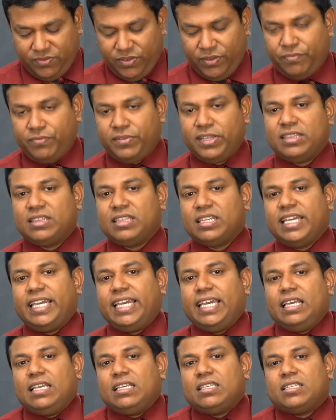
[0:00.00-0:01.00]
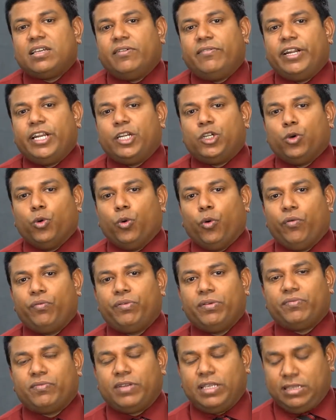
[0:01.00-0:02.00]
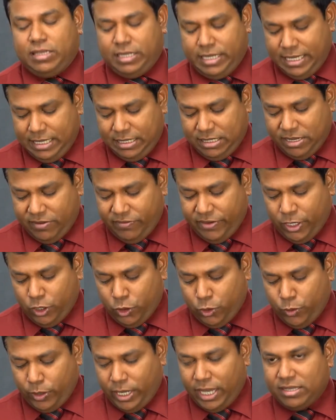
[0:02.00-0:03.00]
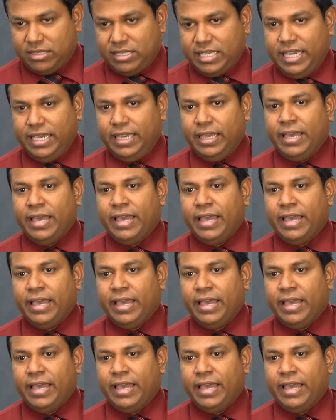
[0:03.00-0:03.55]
53.72. 53.72. You can see